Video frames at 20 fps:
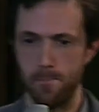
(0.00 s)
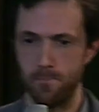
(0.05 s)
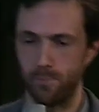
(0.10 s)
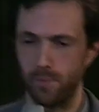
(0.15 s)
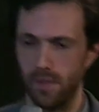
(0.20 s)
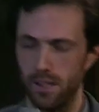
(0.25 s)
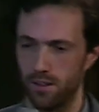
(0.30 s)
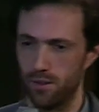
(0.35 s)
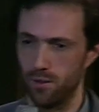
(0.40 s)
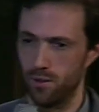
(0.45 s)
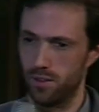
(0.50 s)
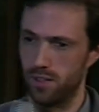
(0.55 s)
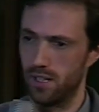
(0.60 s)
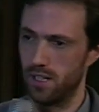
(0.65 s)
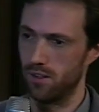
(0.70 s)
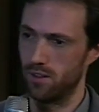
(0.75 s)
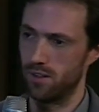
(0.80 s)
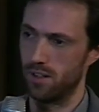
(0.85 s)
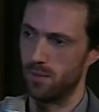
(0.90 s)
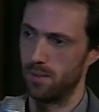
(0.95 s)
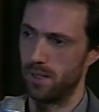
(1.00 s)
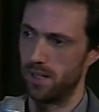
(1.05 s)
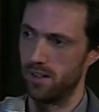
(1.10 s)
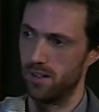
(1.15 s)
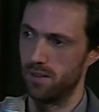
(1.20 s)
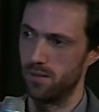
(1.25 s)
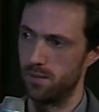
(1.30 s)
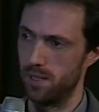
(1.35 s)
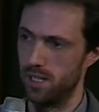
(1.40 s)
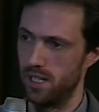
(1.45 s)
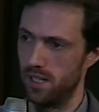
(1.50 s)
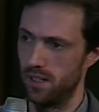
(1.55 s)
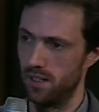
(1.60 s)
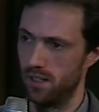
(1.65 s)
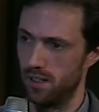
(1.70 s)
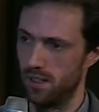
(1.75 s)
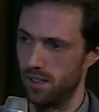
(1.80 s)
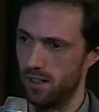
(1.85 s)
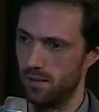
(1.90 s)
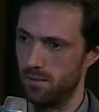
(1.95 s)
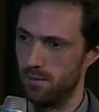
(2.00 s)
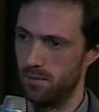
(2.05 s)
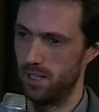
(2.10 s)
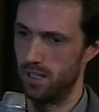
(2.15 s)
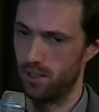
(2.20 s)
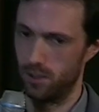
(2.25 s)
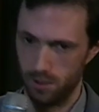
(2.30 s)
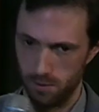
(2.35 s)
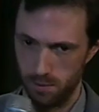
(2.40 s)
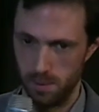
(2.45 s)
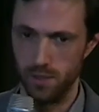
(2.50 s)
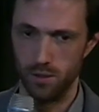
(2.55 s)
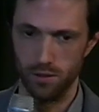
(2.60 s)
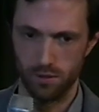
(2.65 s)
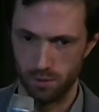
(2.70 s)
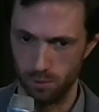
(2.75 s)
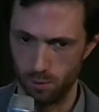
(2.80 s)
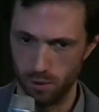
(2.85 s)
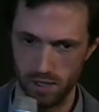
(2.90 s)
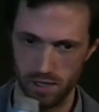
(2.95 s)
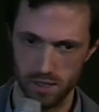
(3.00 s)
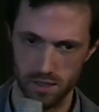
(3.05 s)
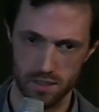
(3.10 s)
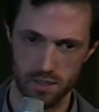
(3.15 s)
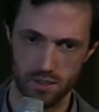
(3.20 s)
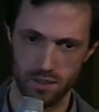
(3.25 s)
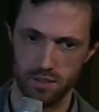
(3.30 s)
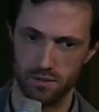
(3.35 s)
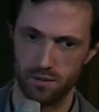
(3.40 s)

thought a lot about it being, it could be all from one industry,